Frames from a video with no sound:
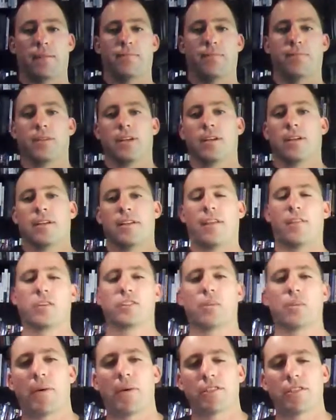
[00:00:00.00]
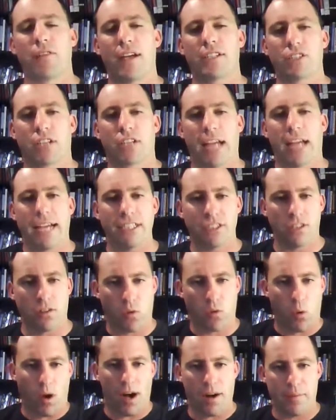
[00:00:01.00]
Now there's a bunch of educational
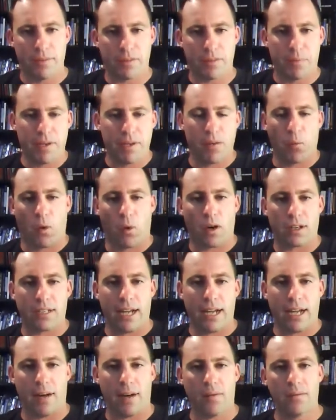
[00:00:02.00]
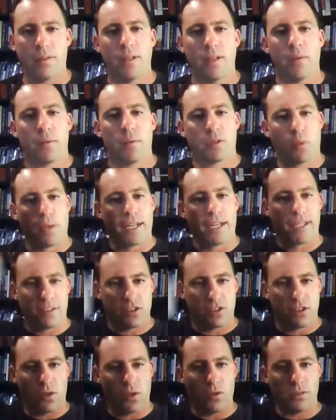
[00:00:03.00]
requirements being worked out between
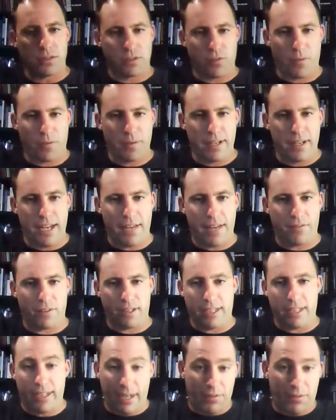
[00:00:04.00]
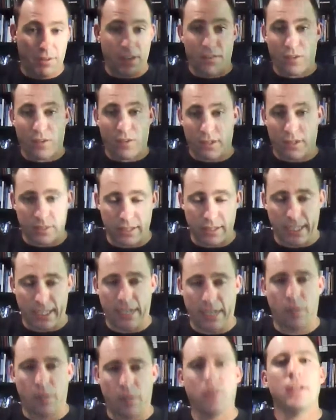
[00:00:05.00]
consultants from the Nevele and every other
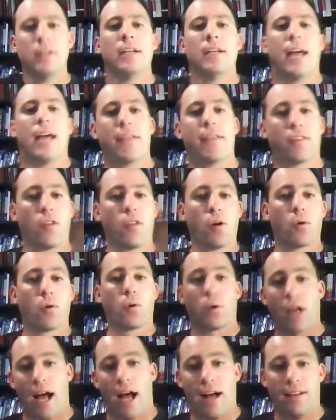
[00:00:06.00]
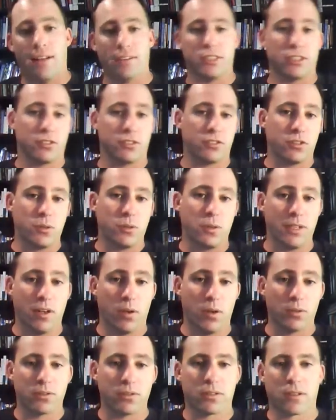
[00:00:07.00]
casino and the local colleges, SUNY
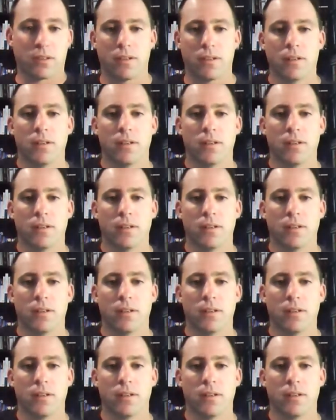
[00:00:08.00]
Ulster,